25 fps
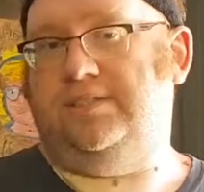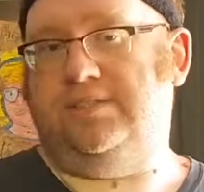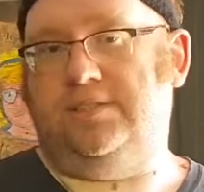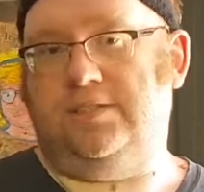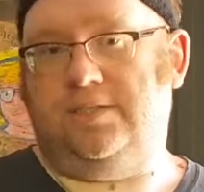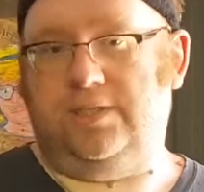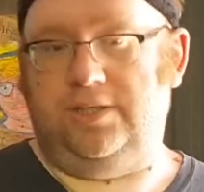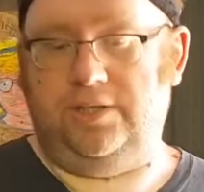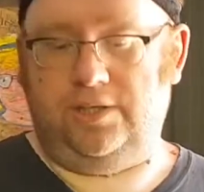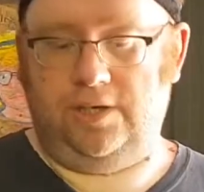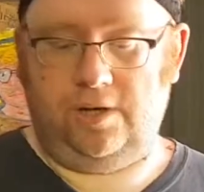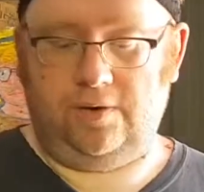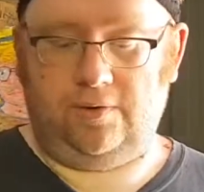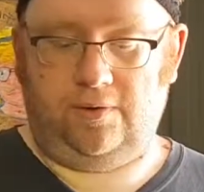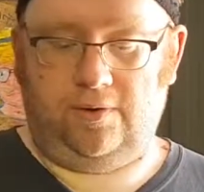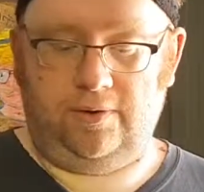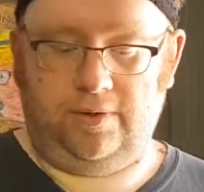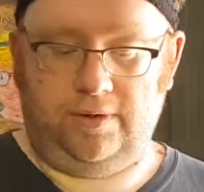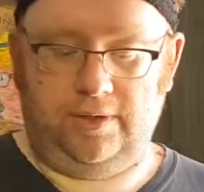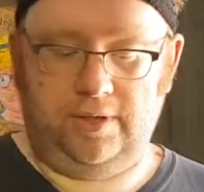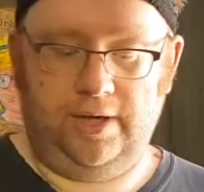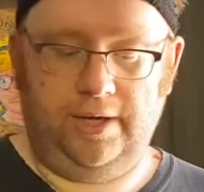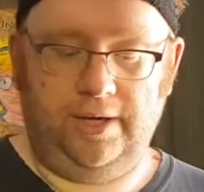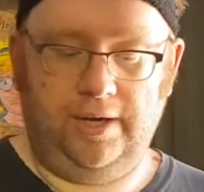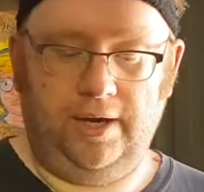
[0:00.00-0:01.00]
that can go wrong.
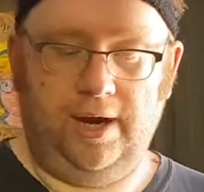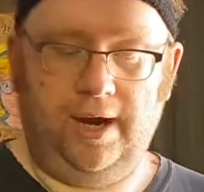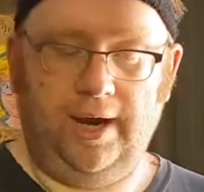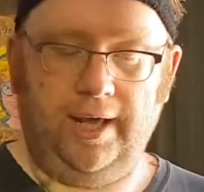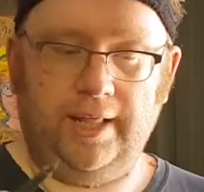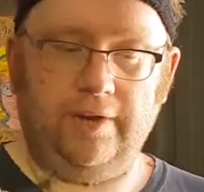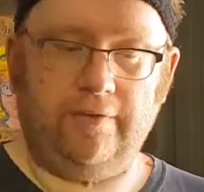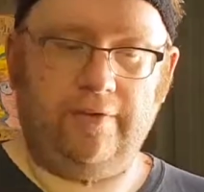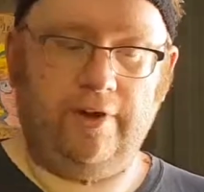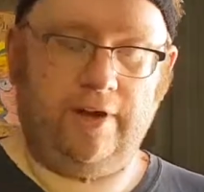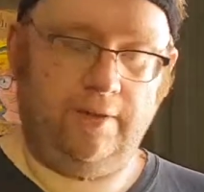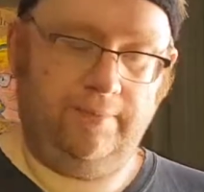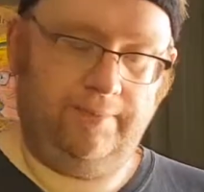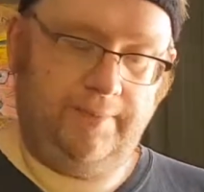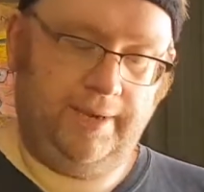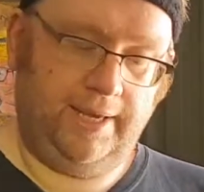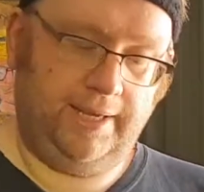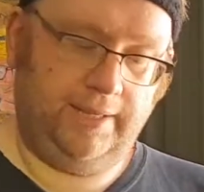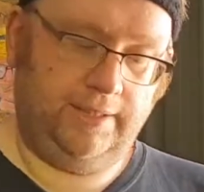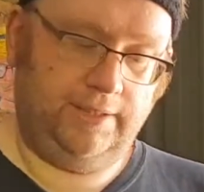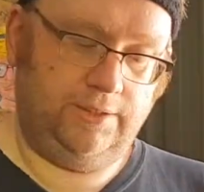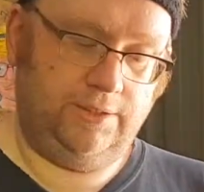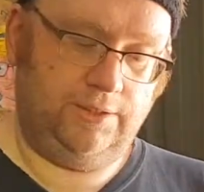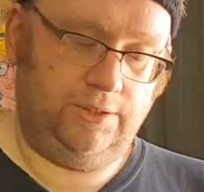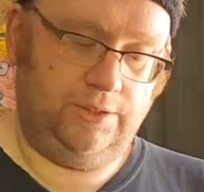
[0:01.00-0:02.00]
Highly
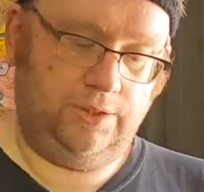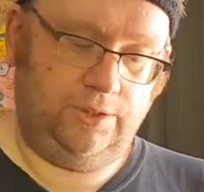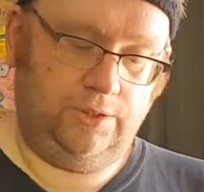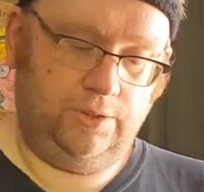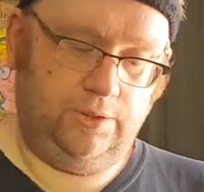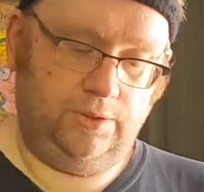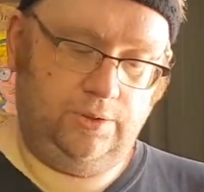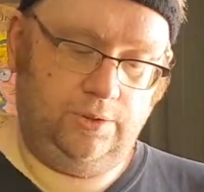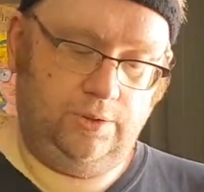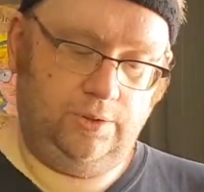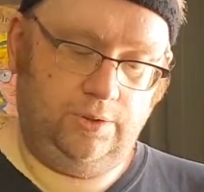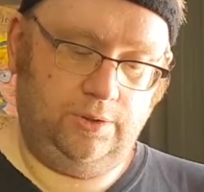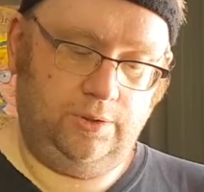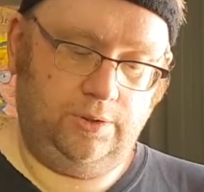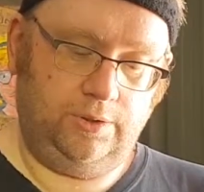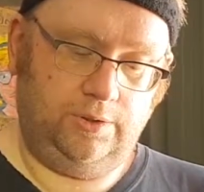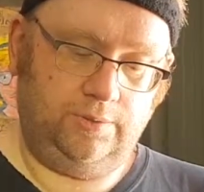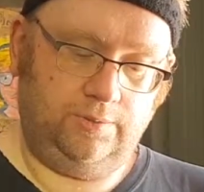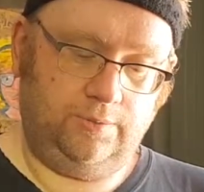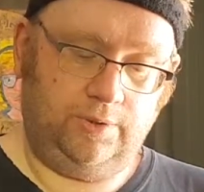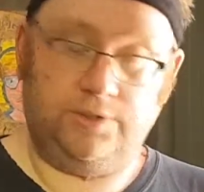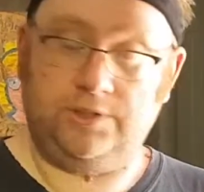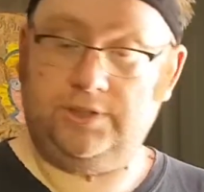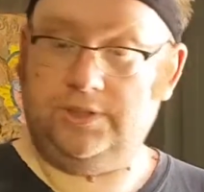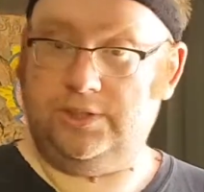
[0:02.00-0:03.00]
recommend you,
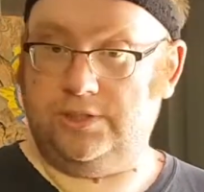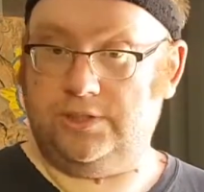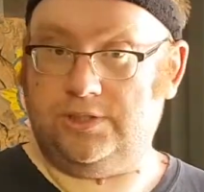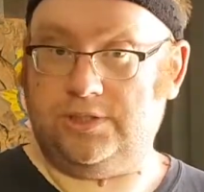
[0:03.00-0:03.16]
once it's